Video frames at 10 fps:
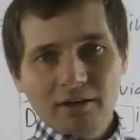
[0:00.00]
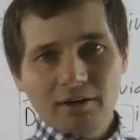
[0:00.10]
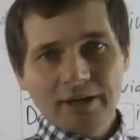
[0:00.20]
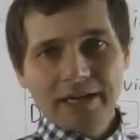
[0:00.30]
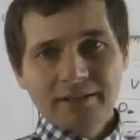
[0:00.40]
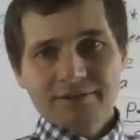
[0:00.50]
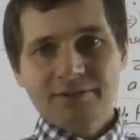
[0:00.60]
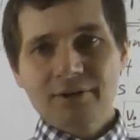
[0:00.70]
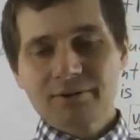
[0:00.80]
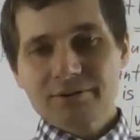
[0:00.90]
Okay,
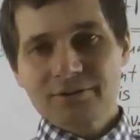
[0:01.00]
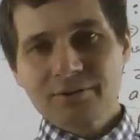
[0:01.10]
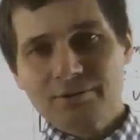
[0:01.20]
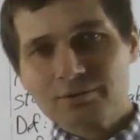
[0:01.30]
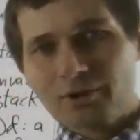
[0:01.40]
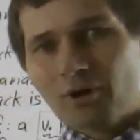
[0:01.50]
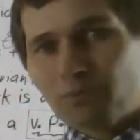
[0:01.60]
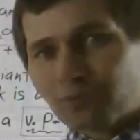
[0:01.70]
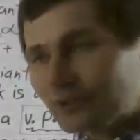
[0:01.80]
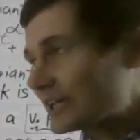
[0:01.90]
so
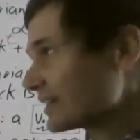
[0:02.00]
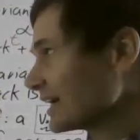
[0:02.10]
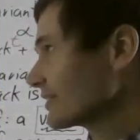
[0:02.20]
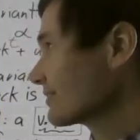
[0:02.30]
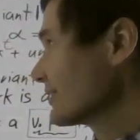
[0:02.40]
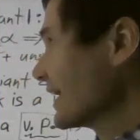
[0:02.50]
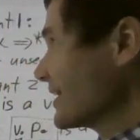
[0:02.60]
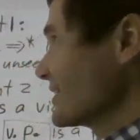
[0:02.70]
hopefully that